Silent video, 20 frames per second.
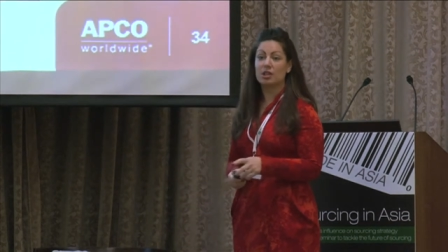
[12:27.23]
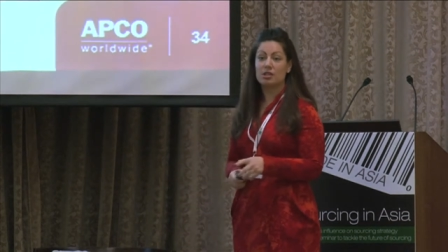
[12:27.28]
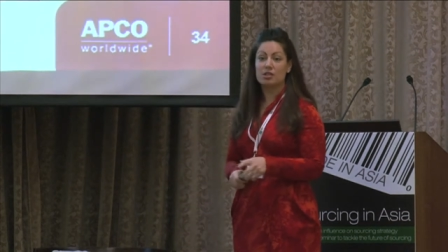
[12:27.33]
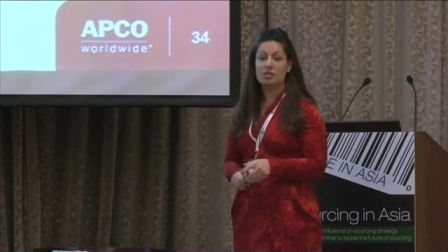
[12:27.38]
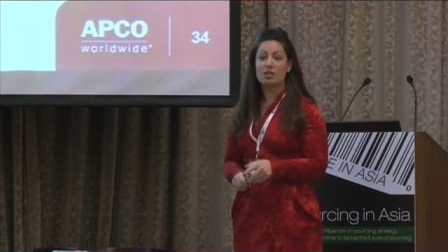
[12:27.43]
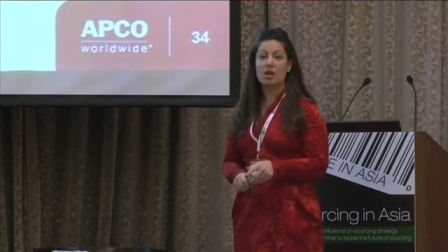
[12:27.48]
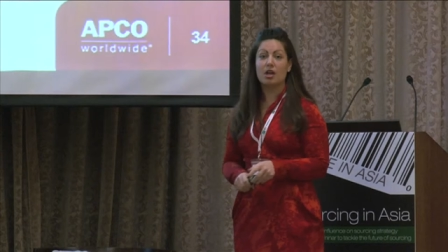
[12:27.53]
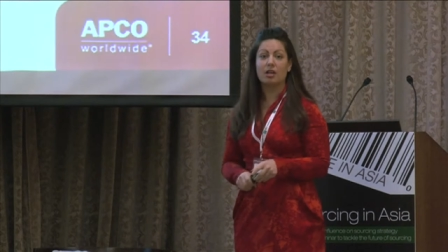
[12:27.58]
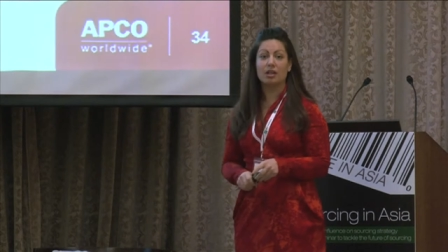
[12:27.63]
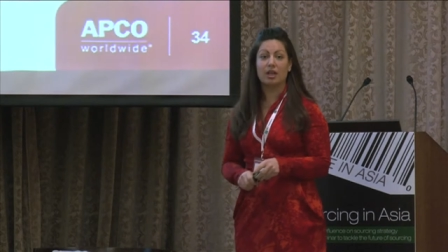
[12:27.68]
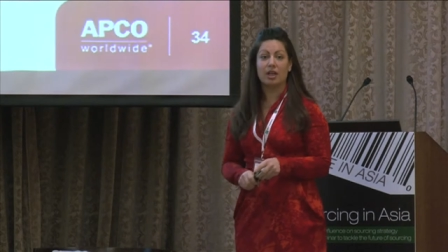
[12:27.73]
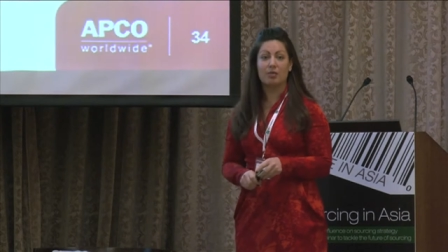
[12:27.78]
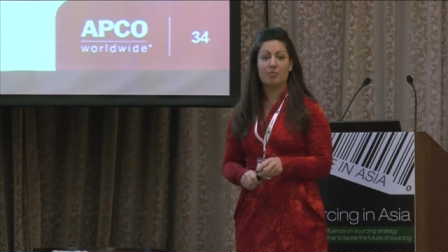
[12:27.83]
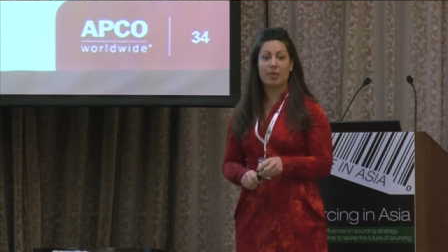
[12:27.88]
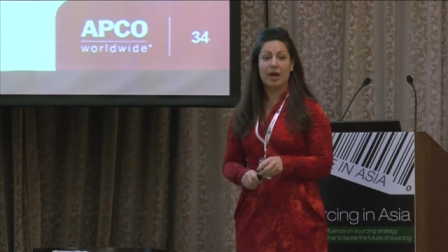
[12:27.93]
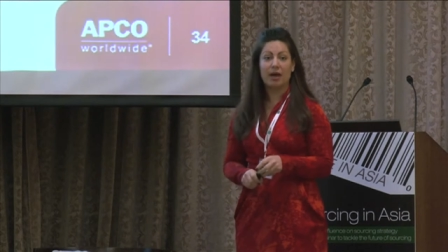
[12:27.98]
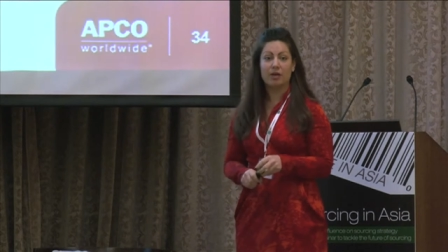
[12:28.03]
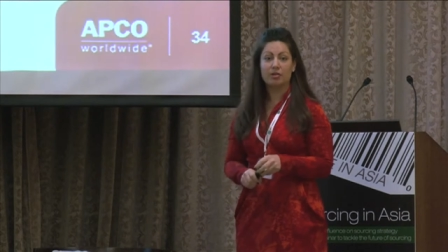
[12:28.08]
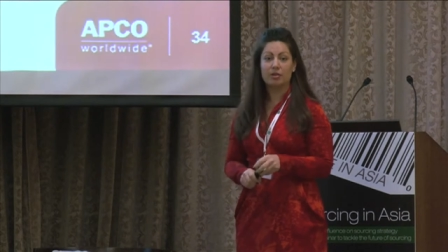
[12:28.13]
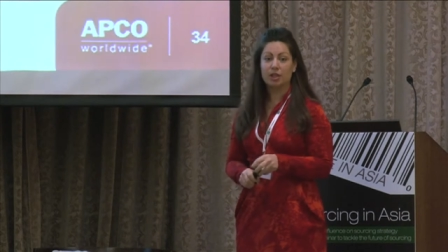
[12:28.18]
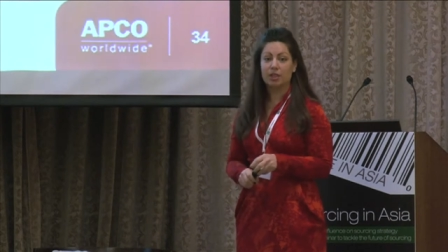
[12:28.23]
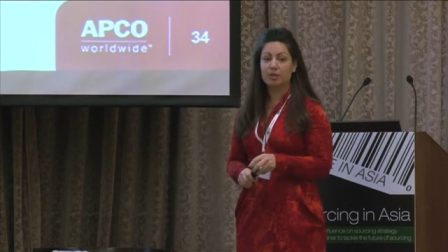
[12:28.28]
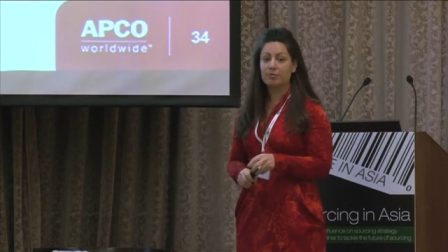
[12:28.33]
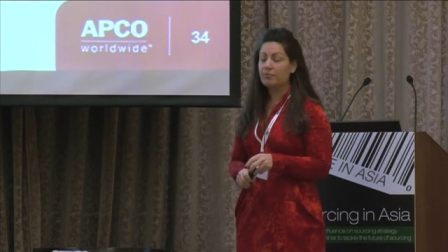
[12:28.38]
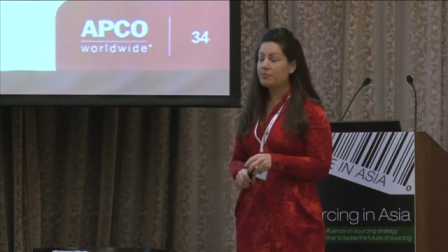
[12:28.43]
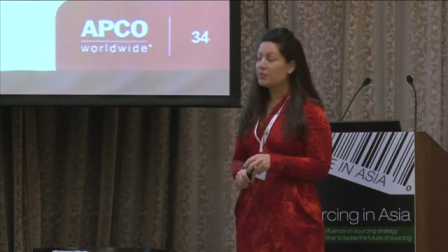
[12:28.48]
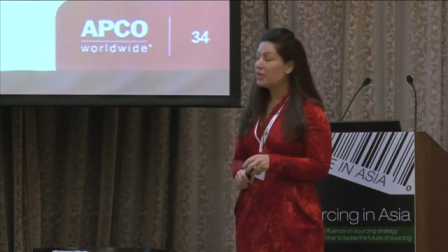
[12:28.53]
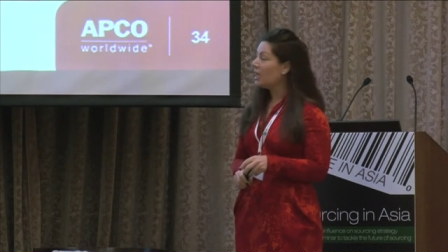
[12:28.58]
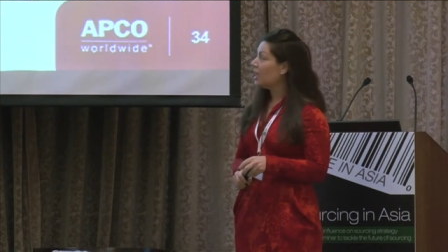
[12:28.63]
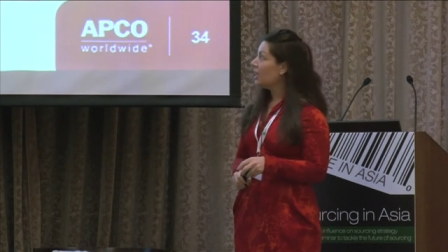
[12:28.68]
consolidate power.
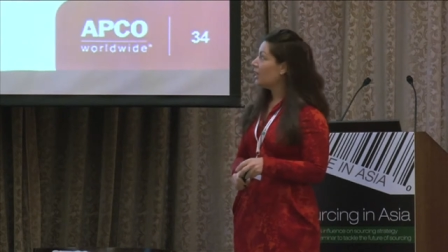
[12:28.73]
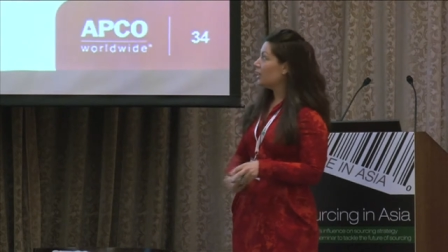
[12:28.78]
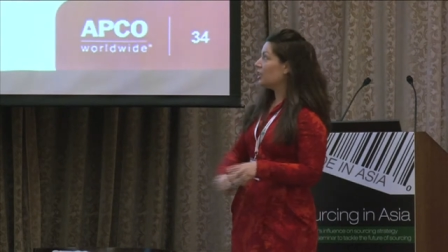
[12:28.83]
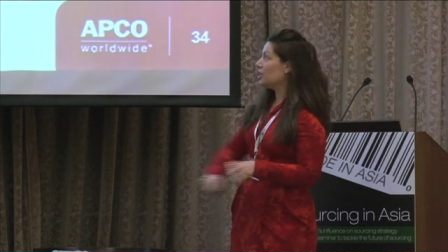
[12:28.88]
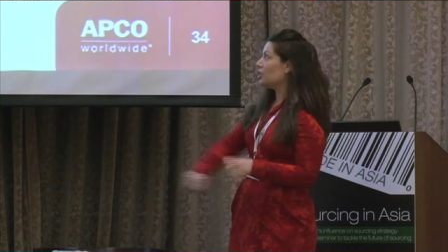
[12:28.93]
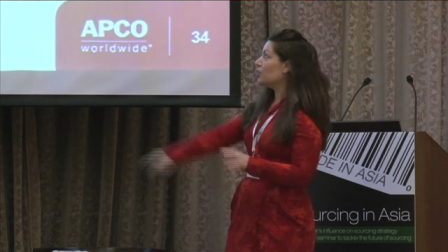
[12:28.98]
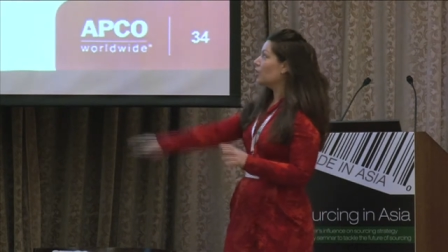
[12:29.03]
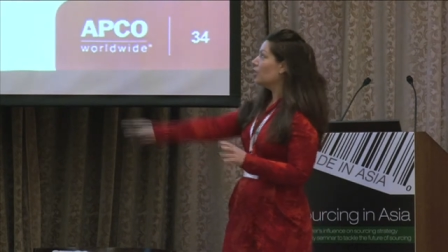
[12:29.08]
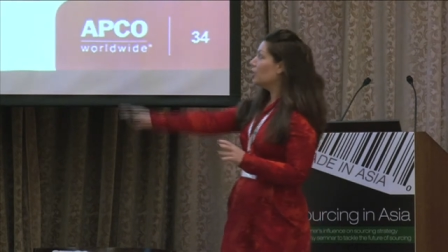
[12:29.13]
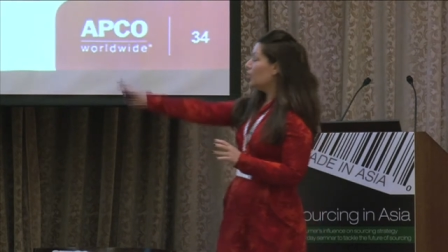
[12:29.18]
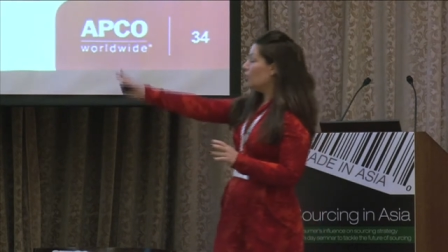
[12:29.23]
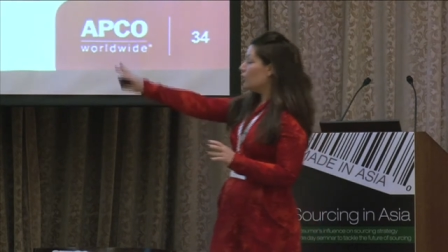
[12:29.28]
I think